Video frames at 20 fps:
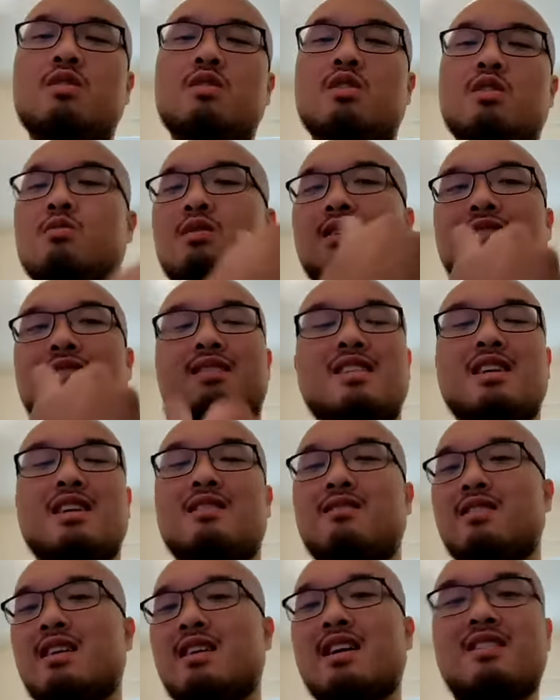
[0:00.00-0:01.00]
do his
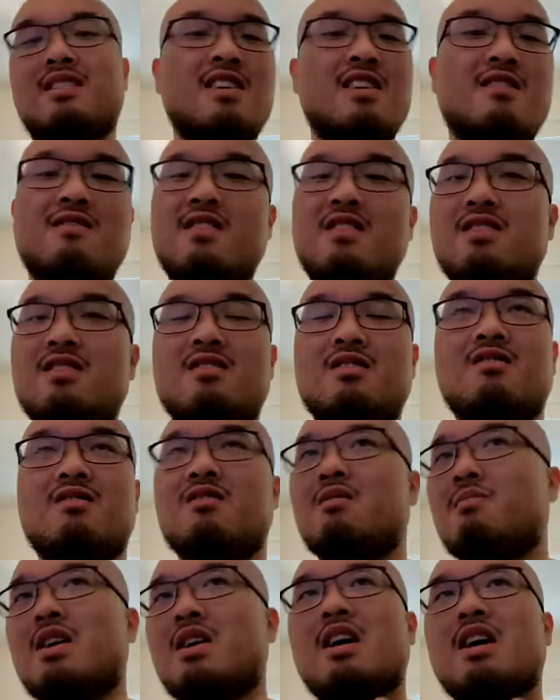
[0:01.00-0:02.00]
daily activities, go to
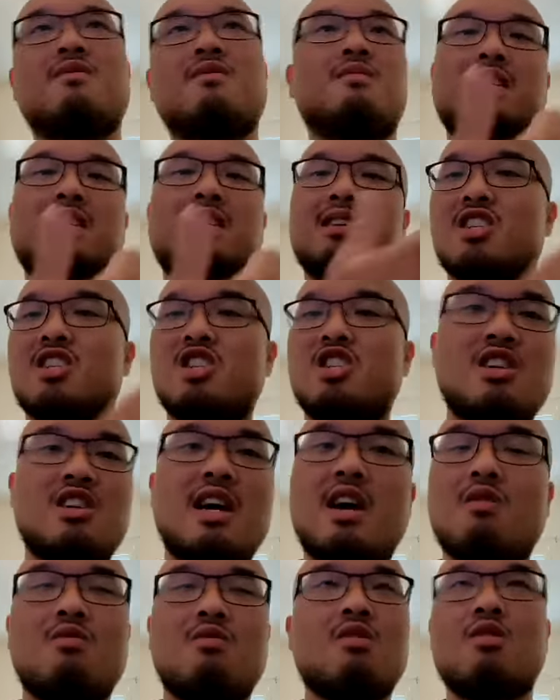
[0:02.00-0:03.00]
the bathroom, take a
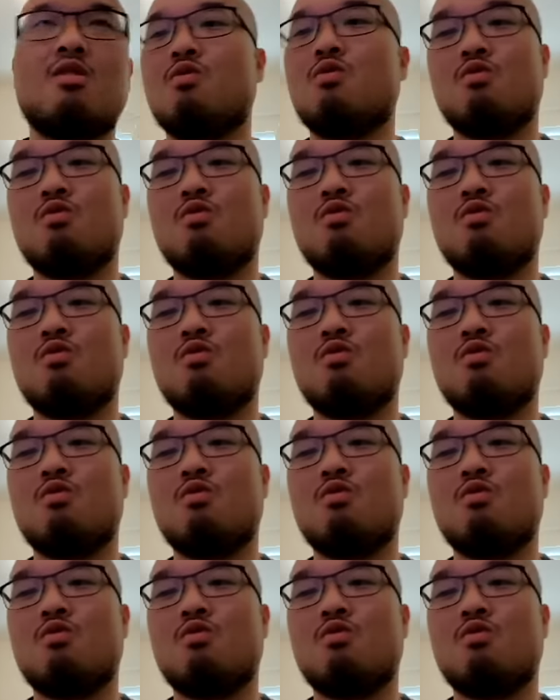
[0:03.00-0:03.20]
shower,